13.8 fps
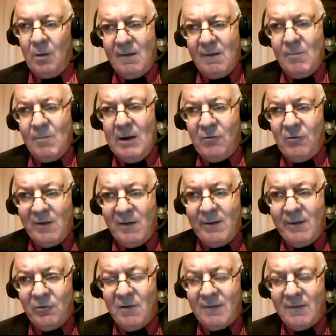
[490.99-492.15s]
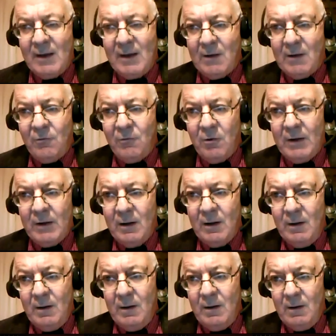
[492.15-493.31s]
on these major decisions taken during
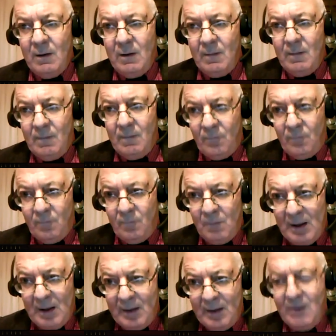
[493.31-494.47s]
May.